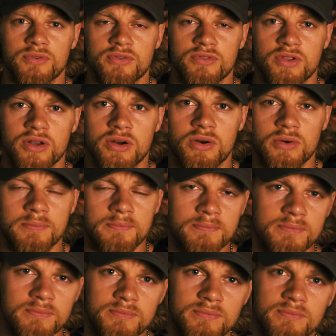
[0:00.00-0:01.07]
so
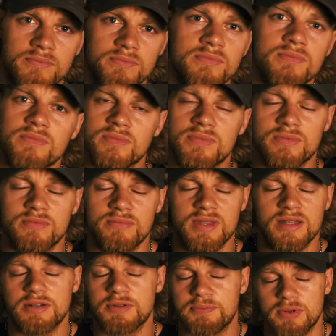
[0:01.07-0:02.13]

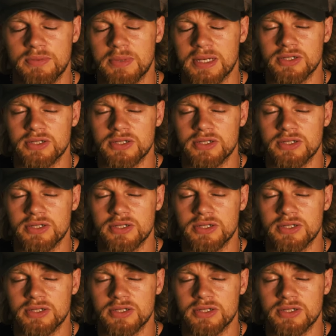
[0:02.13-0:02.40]
there's pretty